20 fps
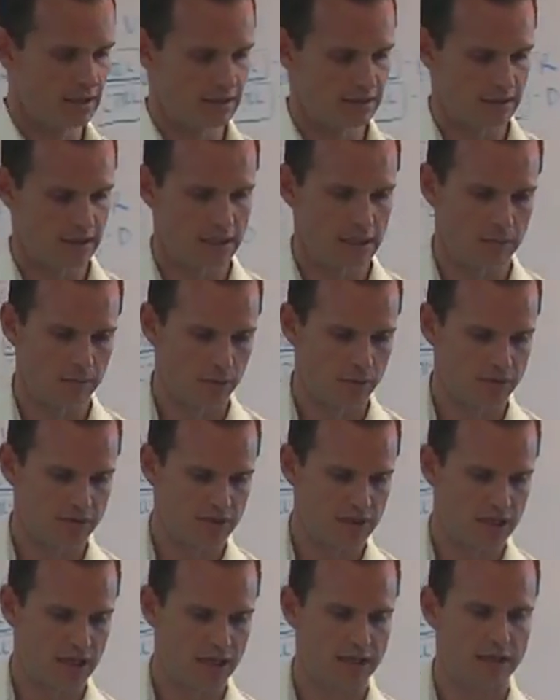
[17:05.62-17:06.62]
number
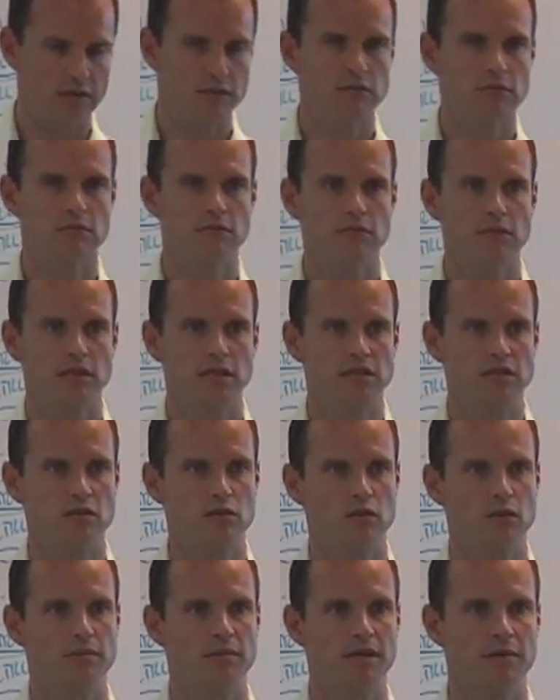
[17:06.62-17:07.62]
sign, because it
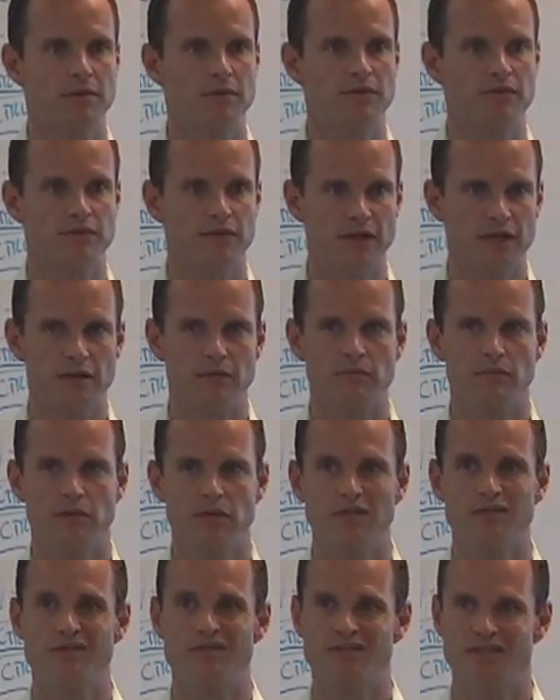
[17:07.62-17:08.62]
wouldn't be able to fit. But
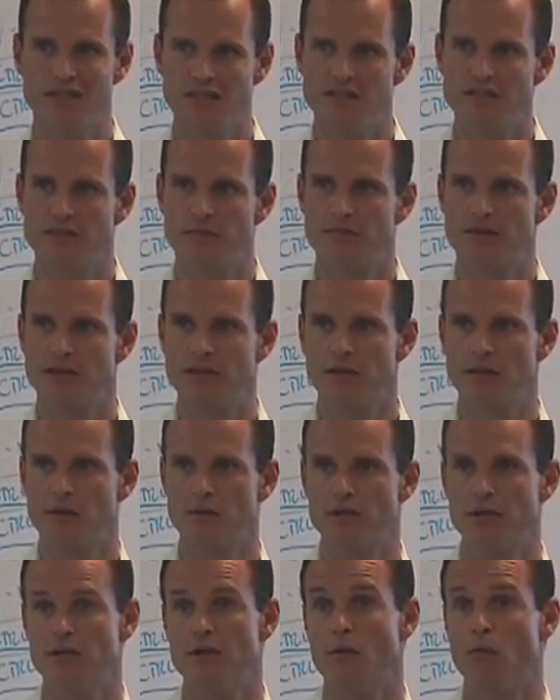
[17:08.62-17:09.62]
you'd see something there
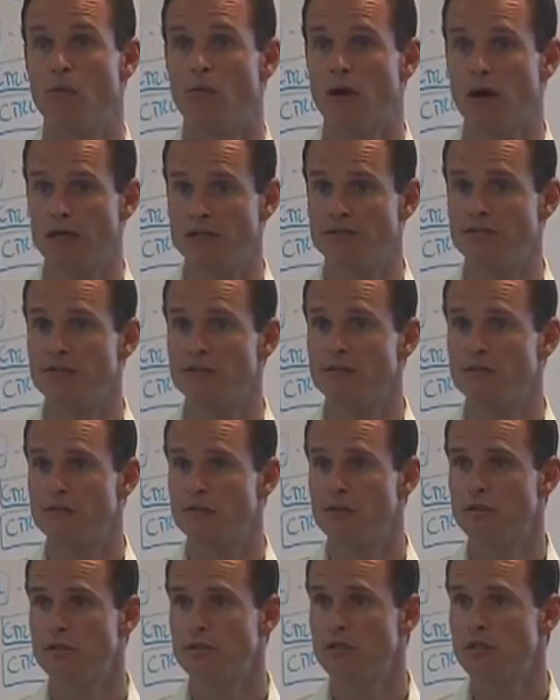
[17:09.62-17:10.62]
when you don't want to. All
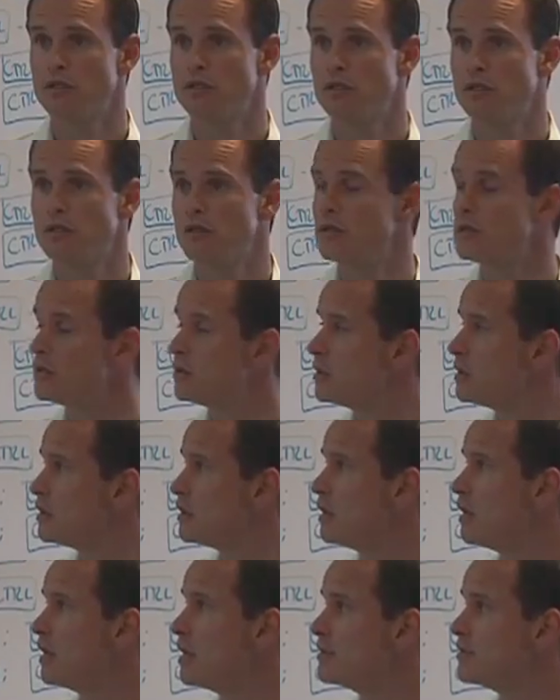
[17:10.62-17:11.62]

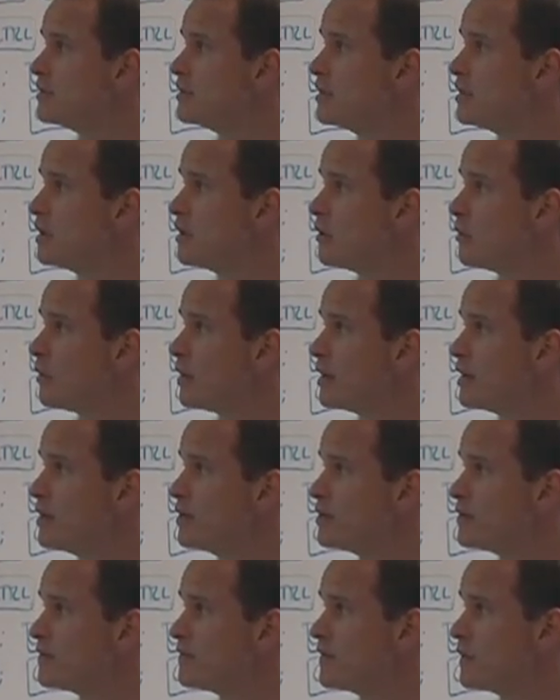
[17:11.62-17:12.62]
right, so you don't want to
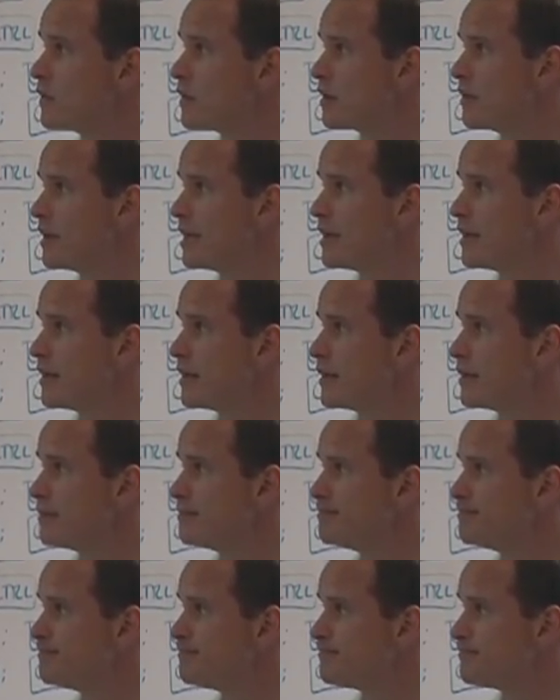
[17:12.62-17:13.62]
use a fill command there.
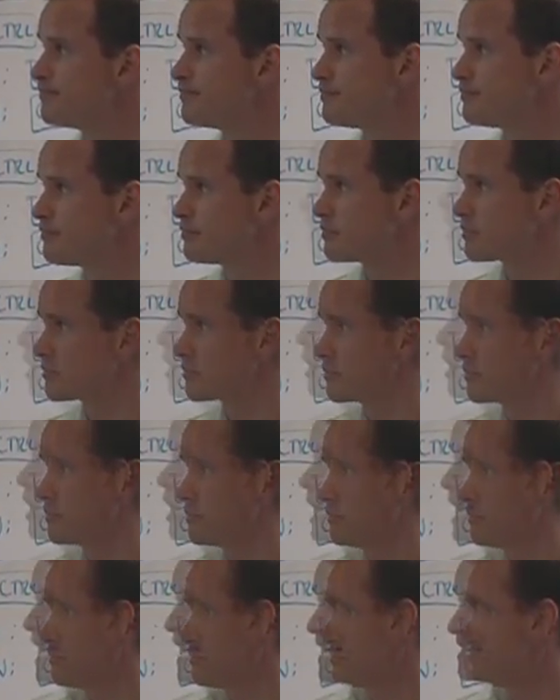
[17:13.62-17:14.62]

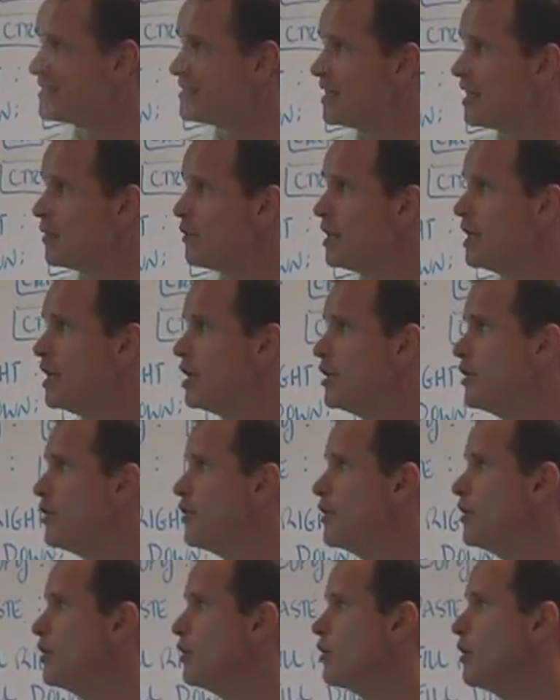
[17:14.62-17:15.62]
Next thing we need to
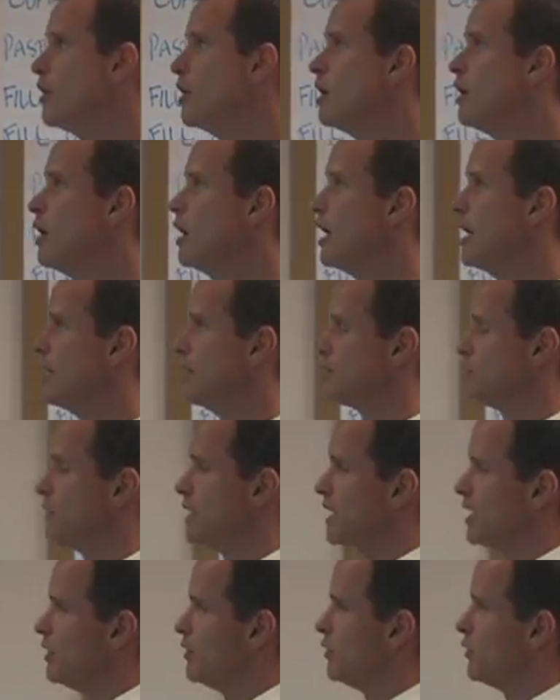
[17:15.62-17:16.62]
do is we
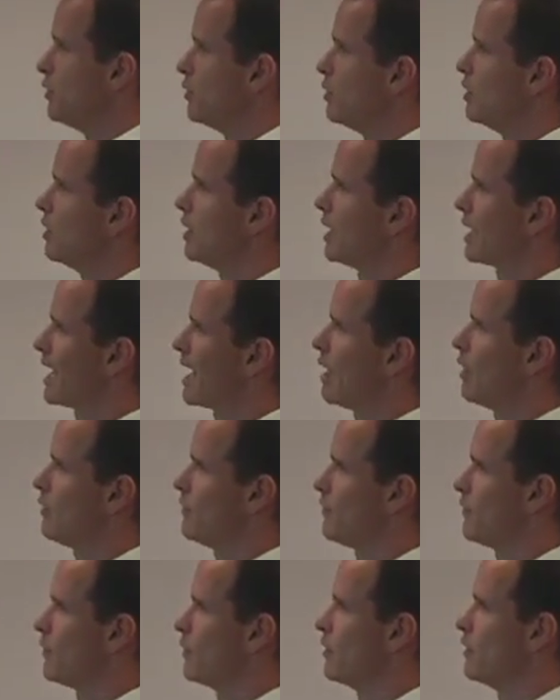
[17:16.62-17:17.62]
need to account
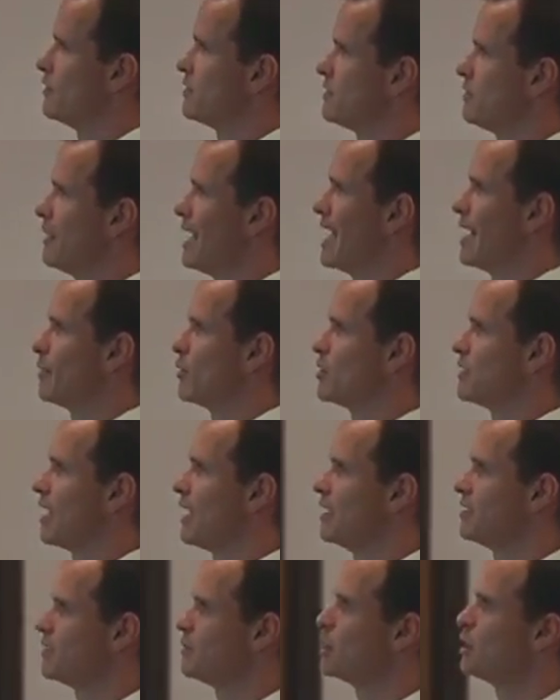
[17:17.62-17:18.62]
for some
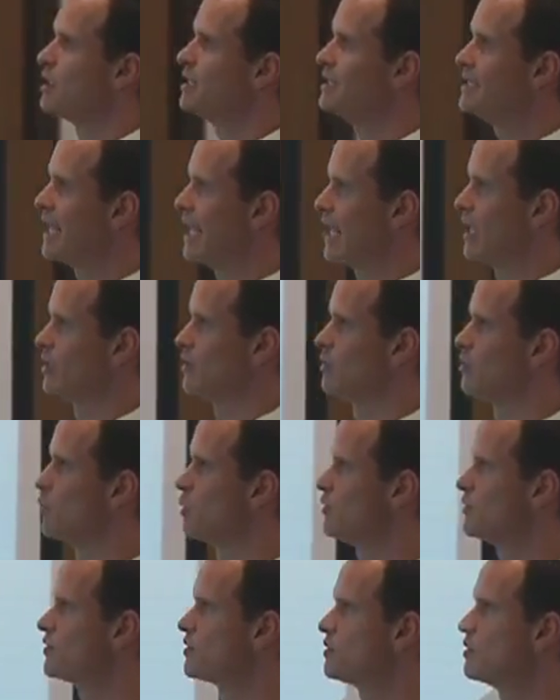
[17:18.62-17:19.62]
amortizable
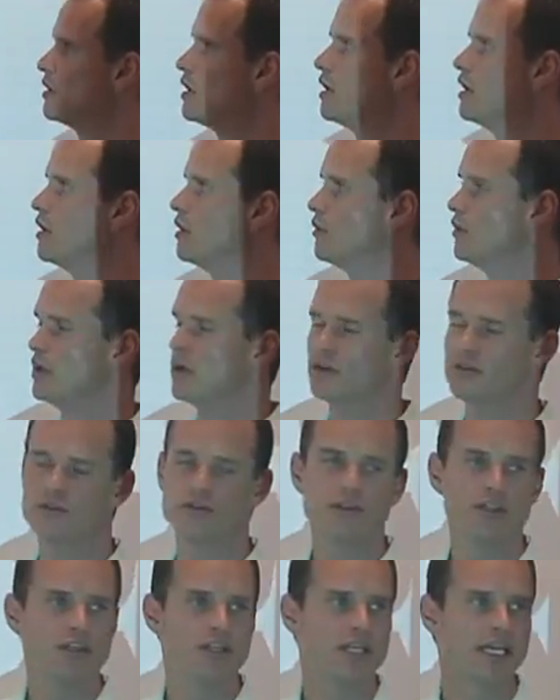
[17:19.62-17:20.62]
intangibles. We also
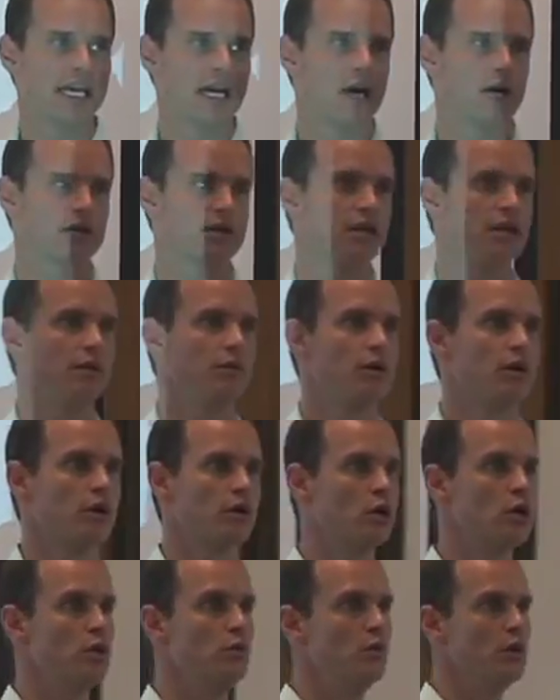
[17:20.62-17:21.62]
need to calculate what our
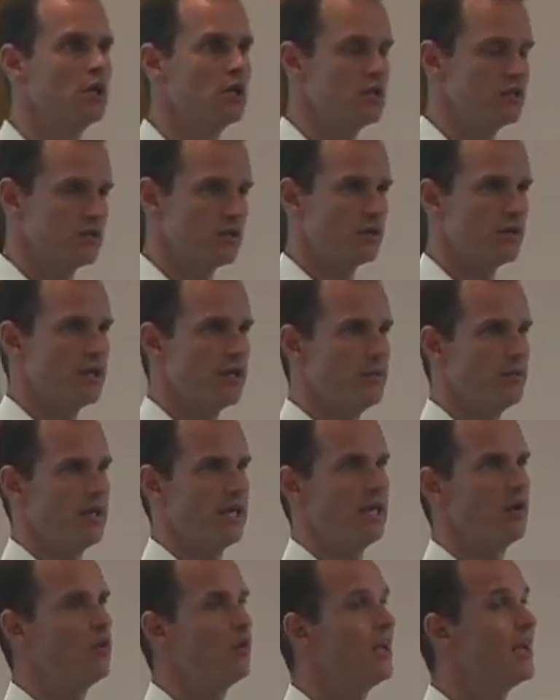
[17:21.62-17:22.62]
goodwill is going to
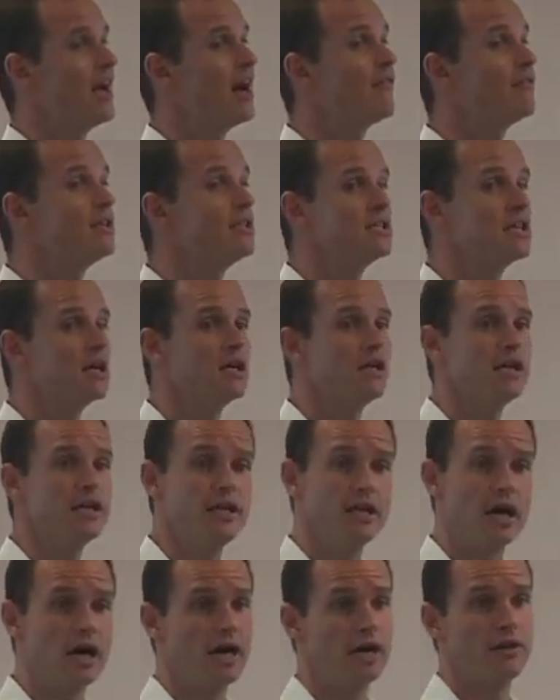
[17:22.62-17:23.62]
be. We haven't done
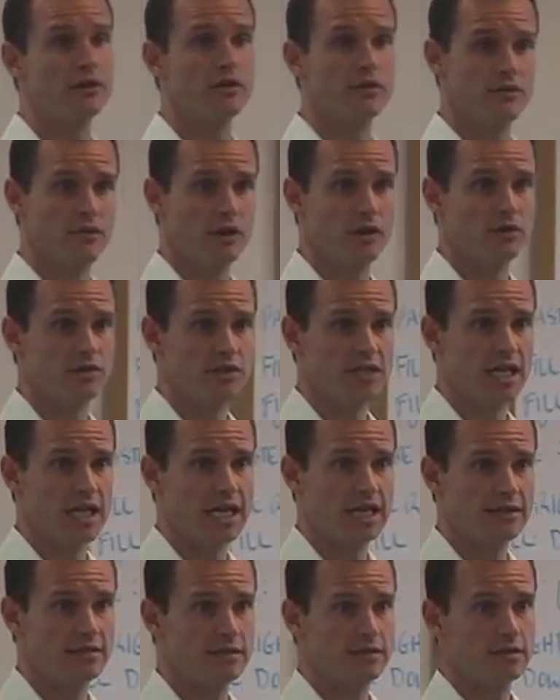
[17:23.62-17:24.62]
either of those
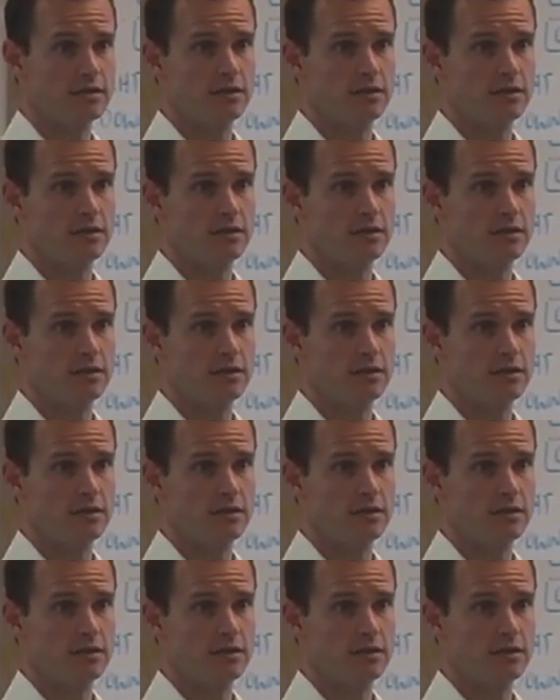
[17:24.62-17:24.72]
yet.